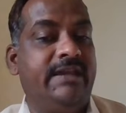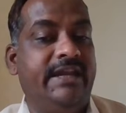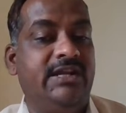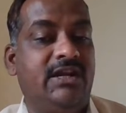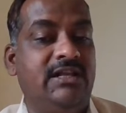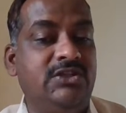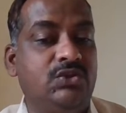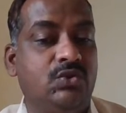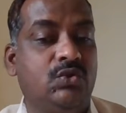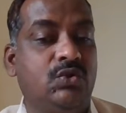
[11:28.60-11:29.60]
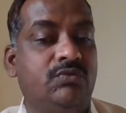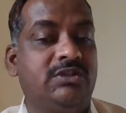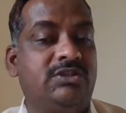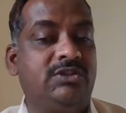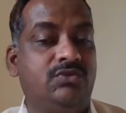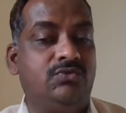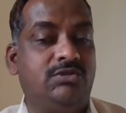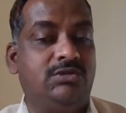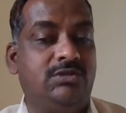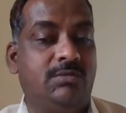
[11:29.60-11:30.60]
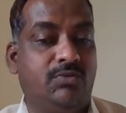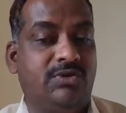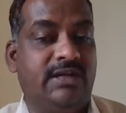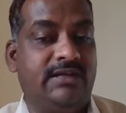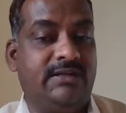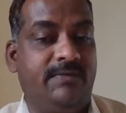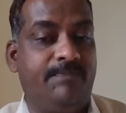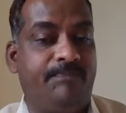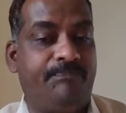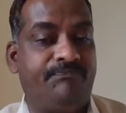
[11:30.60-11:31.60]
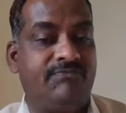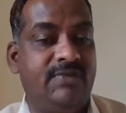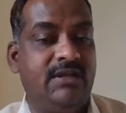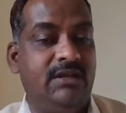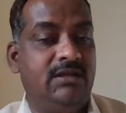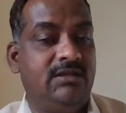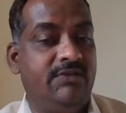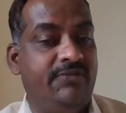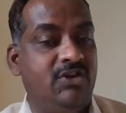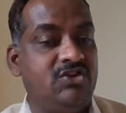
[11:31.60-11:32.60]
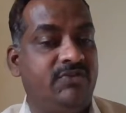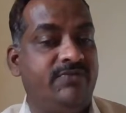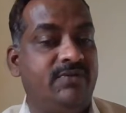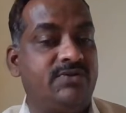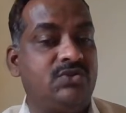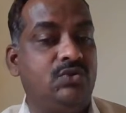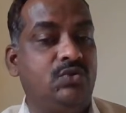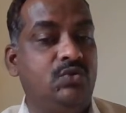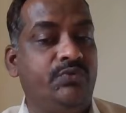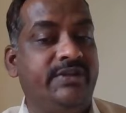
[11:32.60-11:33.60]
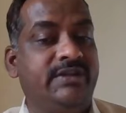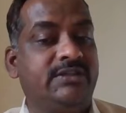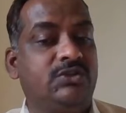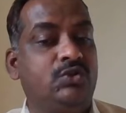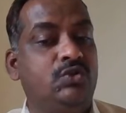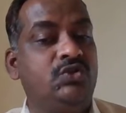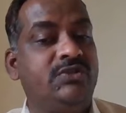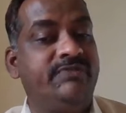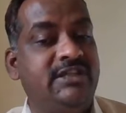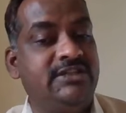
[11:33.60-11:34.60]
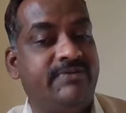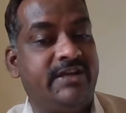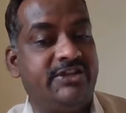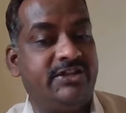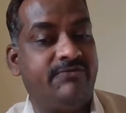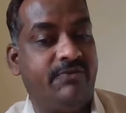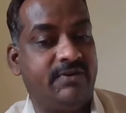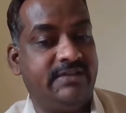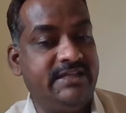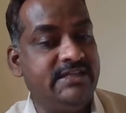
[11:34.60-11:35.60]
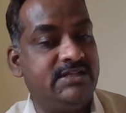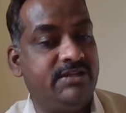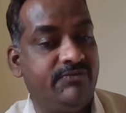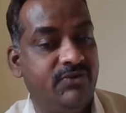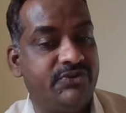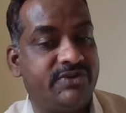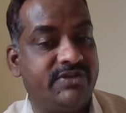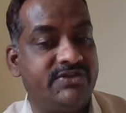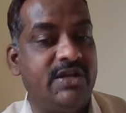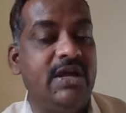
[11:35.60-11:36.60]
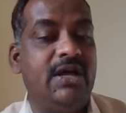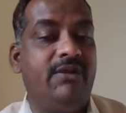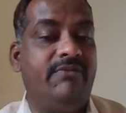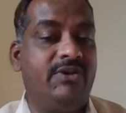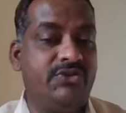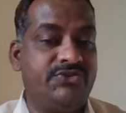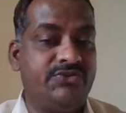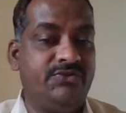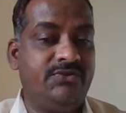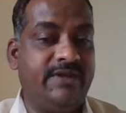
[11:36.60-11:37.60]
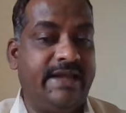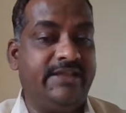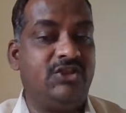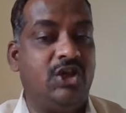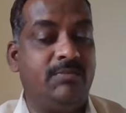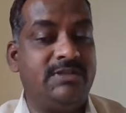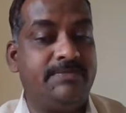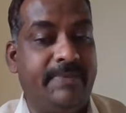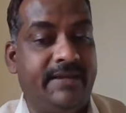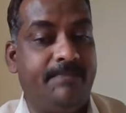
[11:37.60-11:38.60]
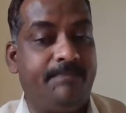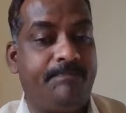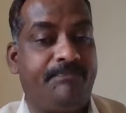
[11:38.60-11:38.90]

It also overthrew the monarchy. The philosophers who were the source of the inspiration for these revolutions were Rousseau and Thomas Paine.